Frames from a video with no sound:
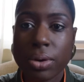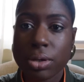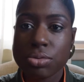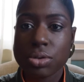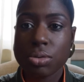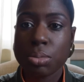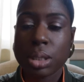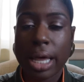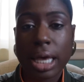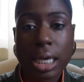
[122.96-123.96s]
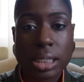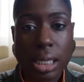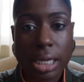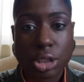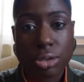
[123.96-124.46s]
on YouTube, but like, it's
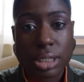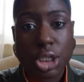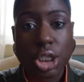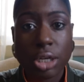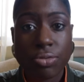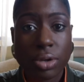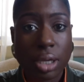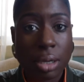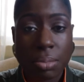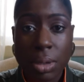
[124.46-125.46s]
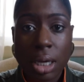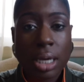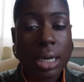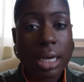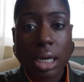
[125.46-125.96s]
like transitioning for them.
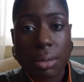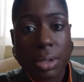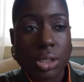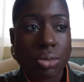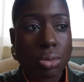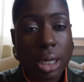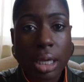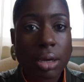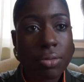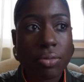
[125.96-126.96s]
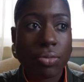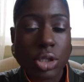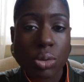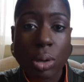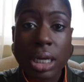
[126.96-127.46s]
They could have been doing it for
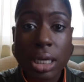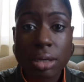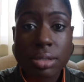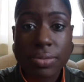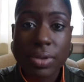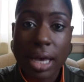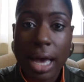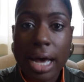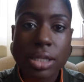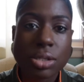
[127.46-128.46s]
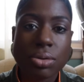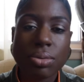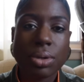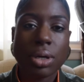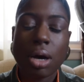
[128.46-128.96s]
20 years if they had
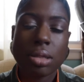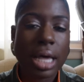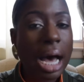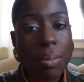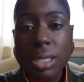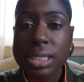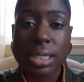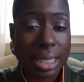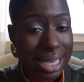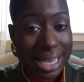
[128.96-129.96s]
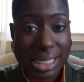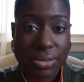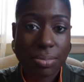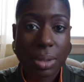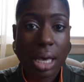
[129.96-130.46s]
to. You know, that wasn't the case
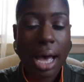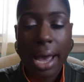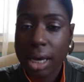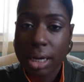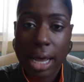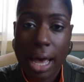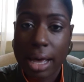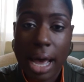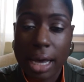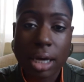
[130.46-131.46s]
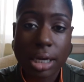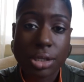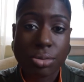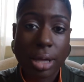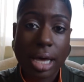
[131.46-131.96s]
for me. I couldn't
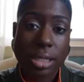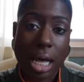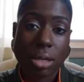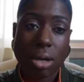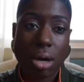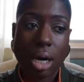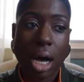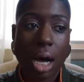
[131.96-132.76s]
do that long.